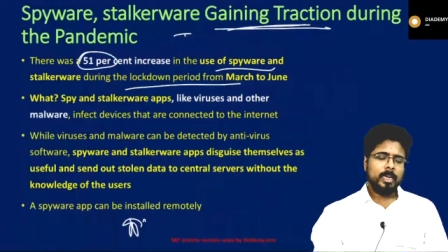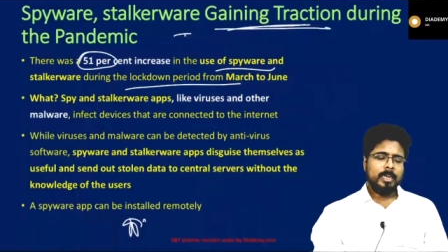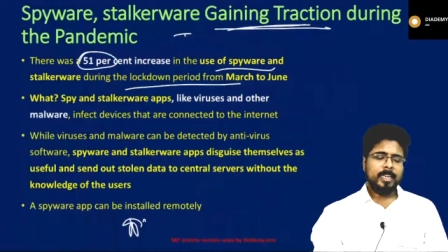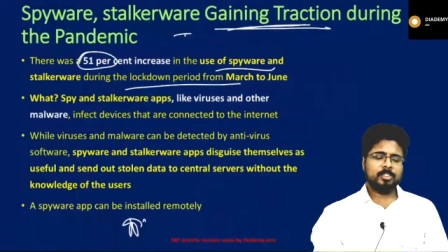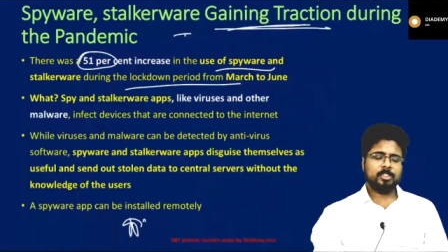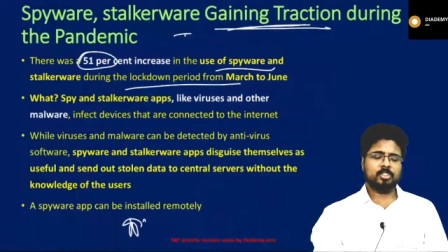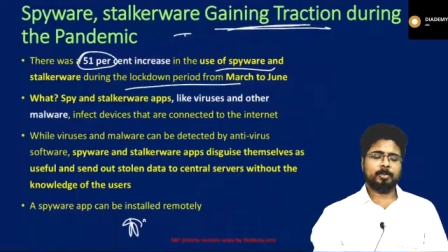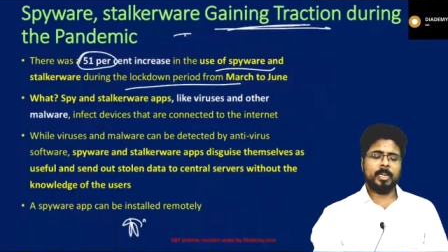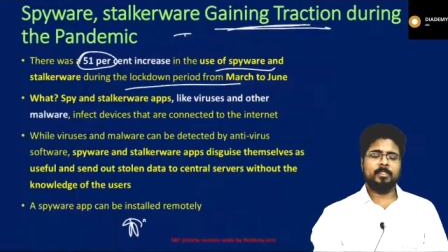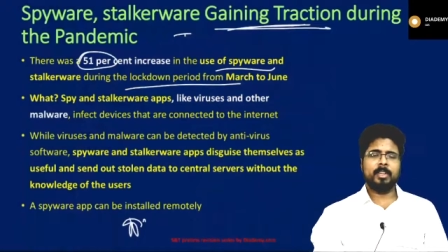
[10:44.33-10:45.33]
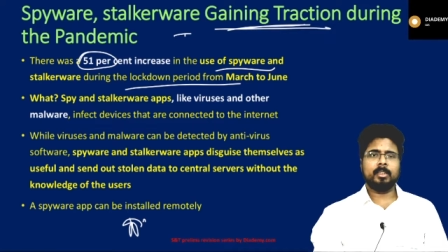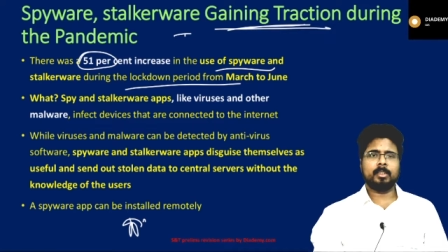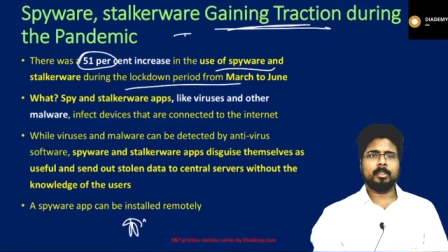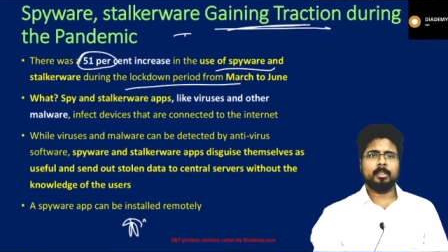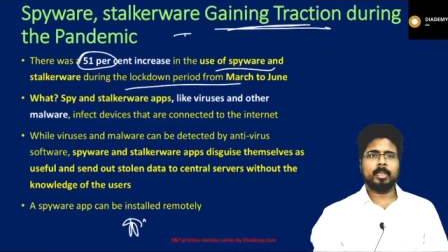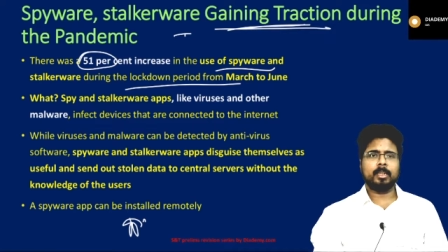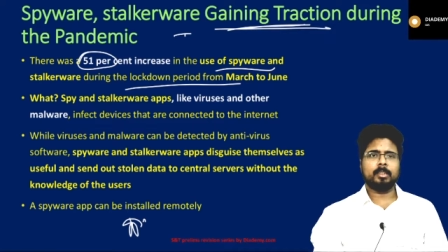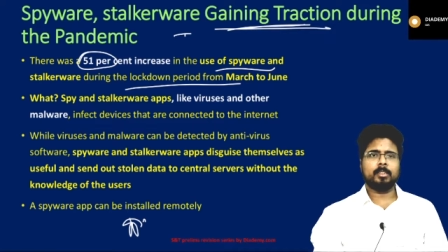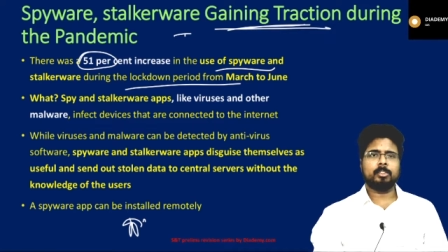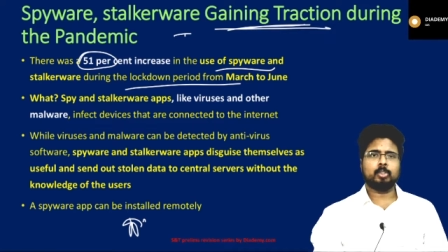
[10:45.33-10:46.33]
Next, spyware like
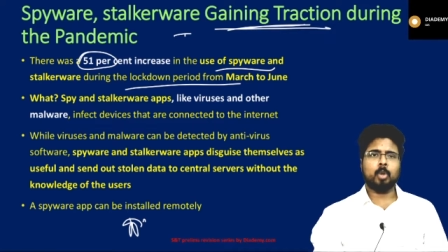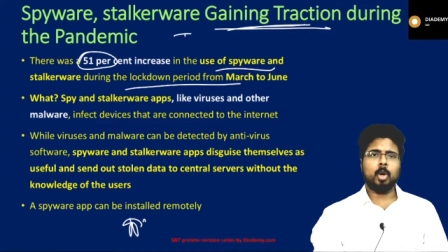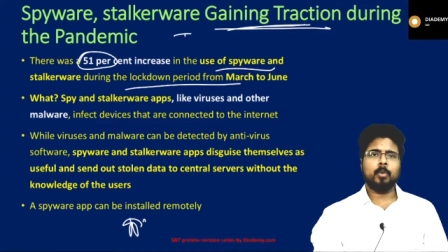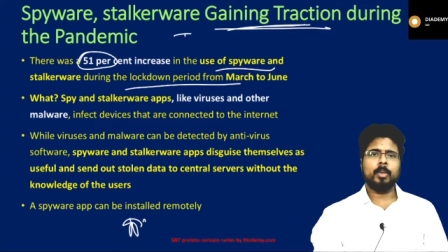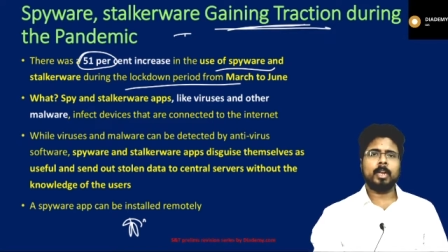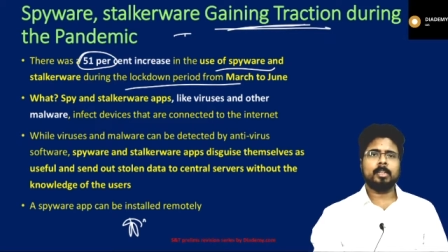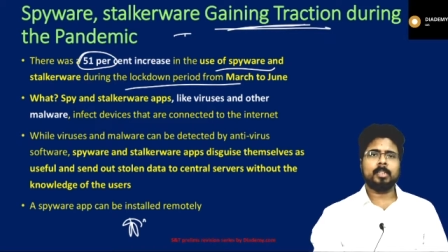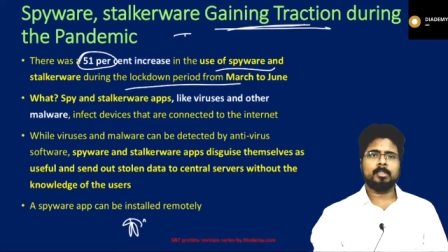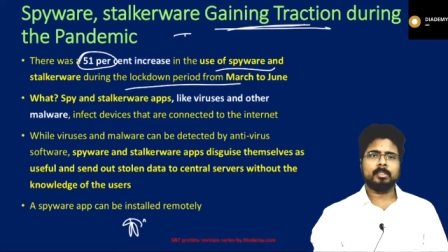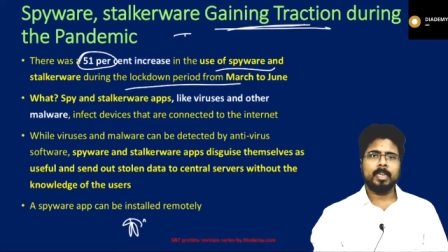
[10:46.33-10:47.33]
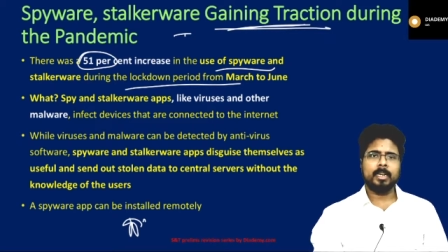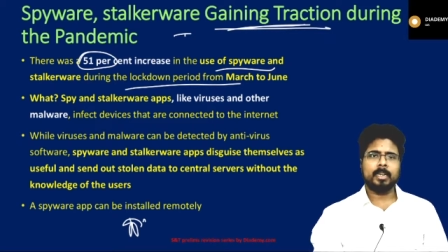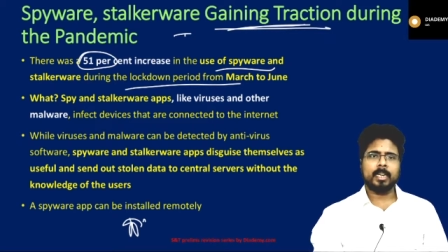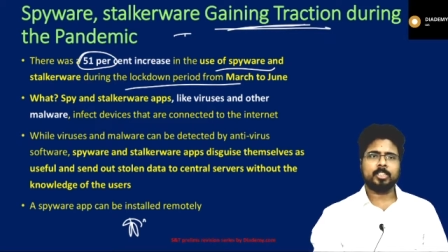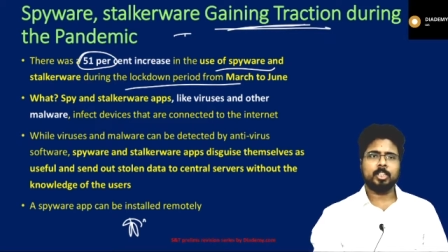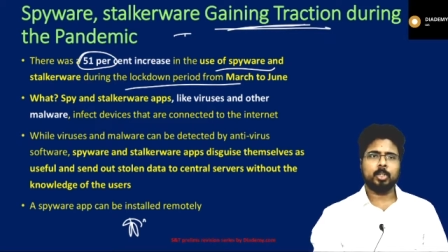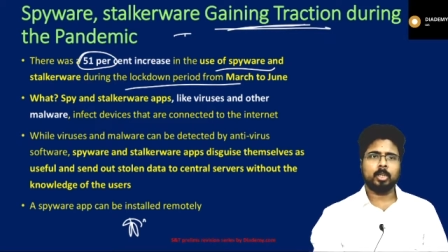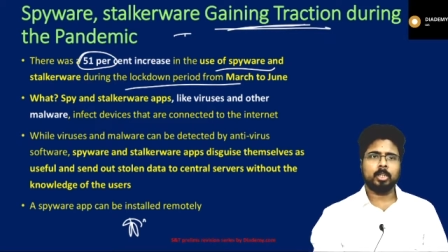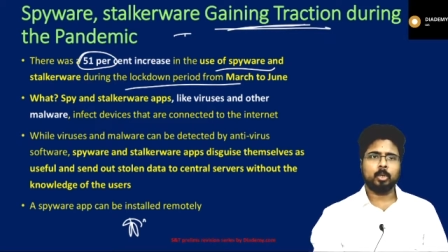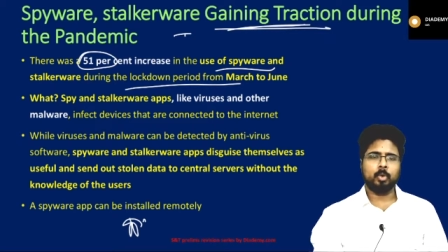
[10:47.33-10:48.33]
stalkware it has gained traction
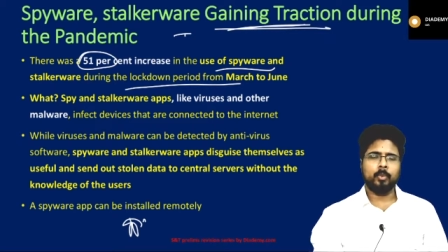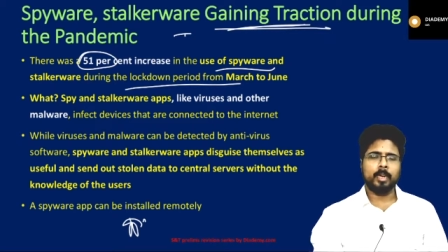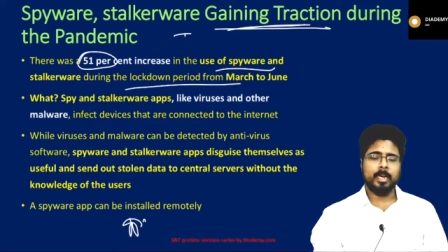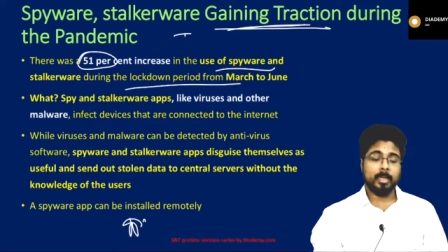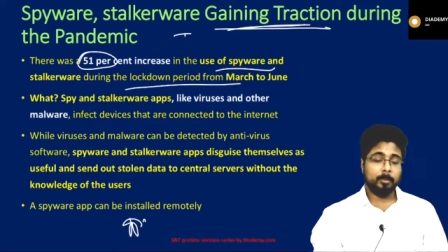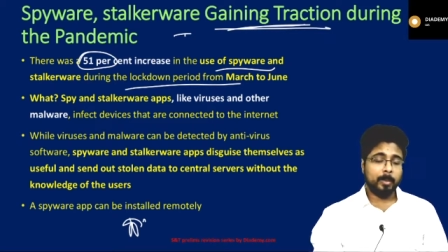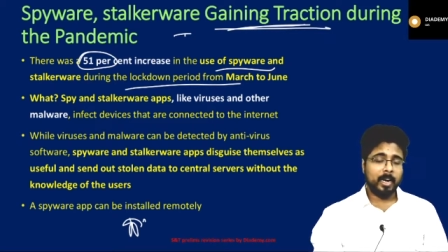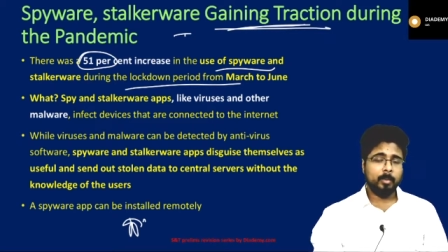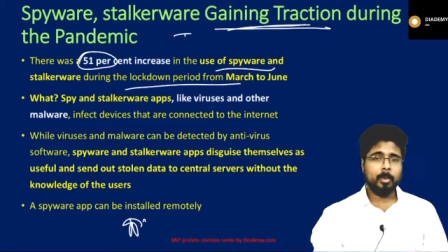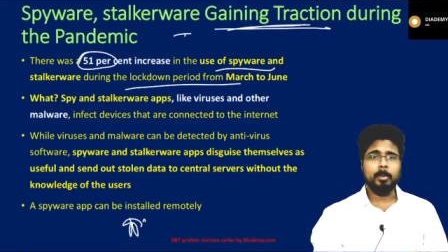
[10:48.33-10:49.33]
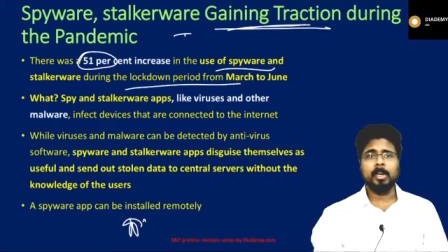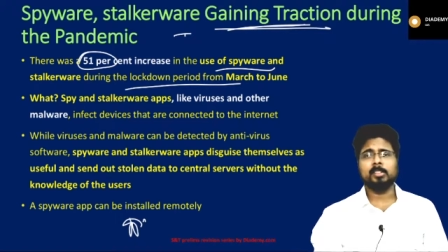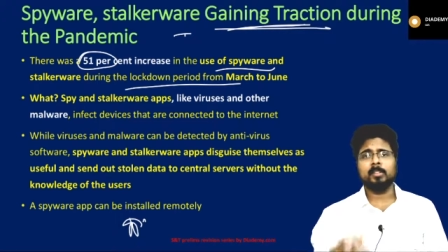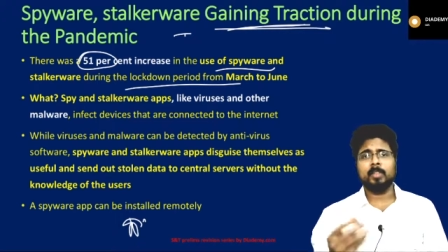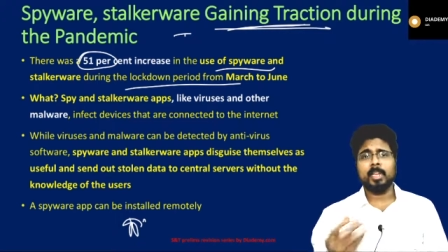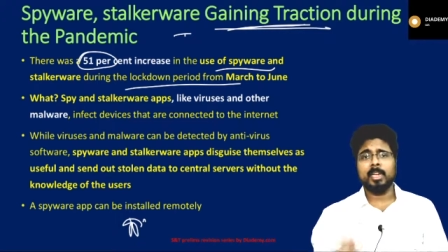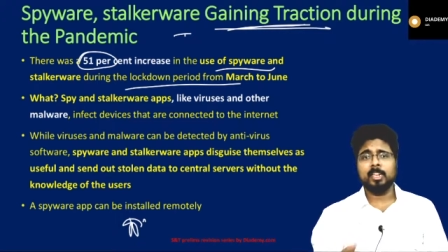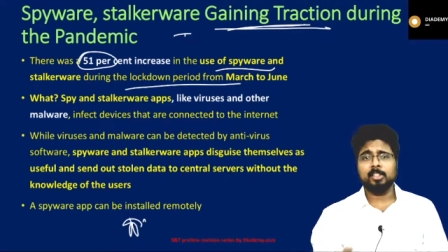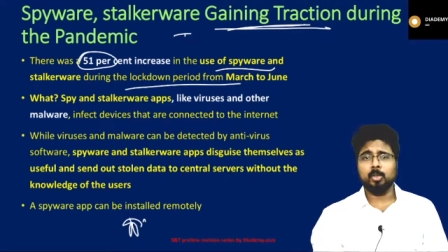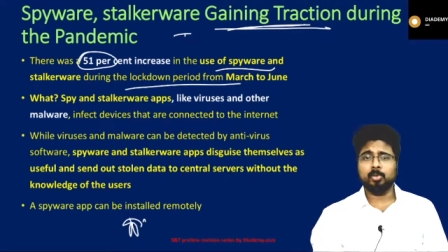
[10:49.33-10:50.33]
during the COVID-19 pandemic because of the
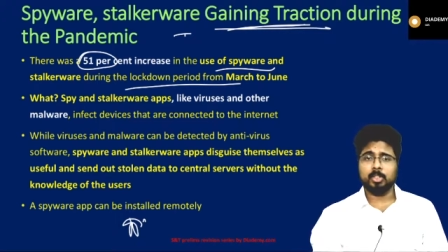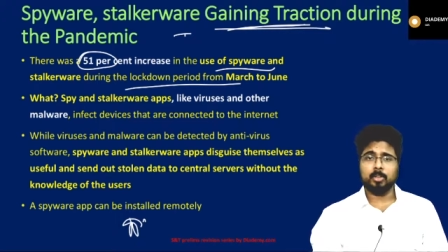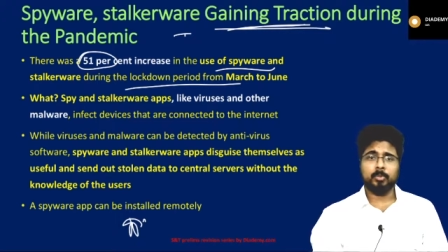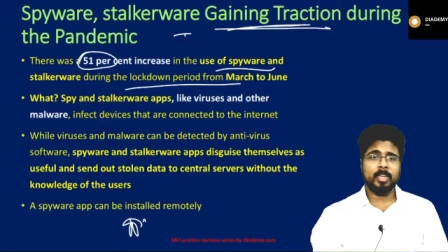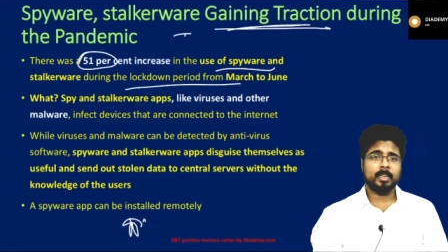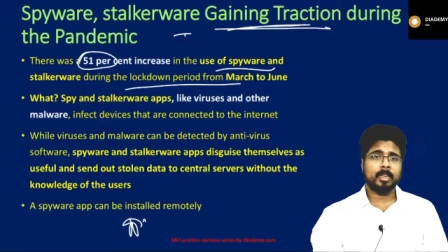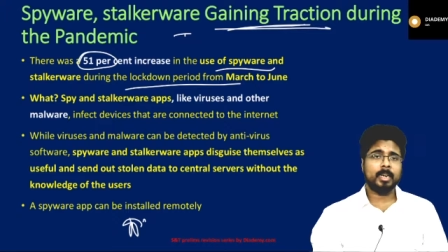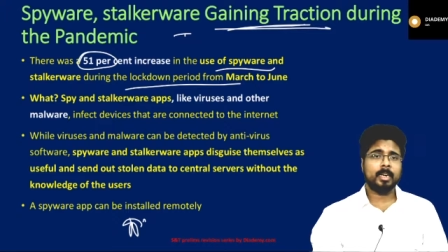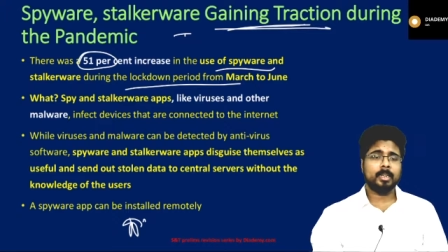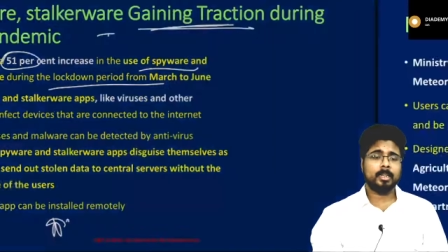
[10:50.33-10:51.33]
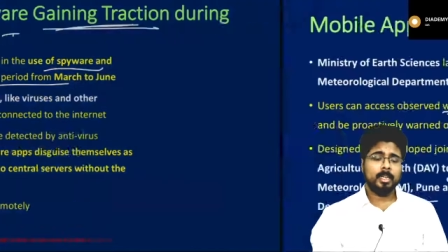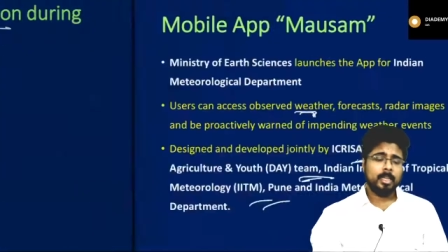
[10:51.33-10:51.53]
increased usage of the internet.